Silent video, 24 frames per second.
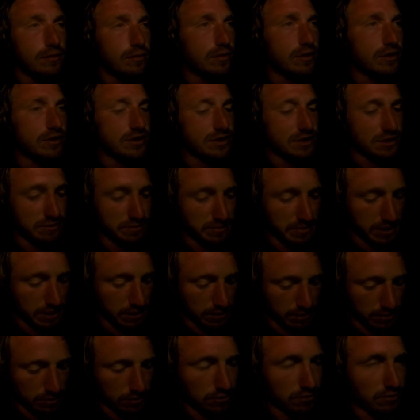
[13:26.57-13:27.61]
But just
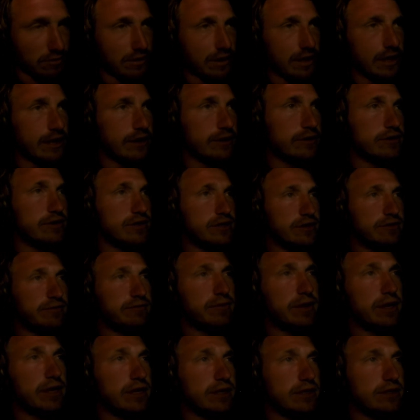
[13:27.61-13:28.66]
the whole energy of
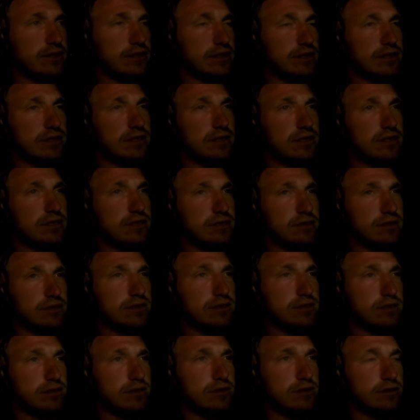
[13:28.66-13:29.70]
my existence
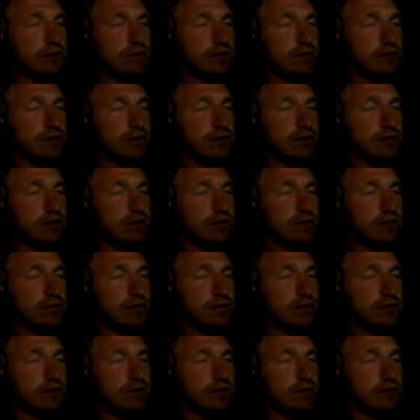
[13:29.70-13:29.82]
is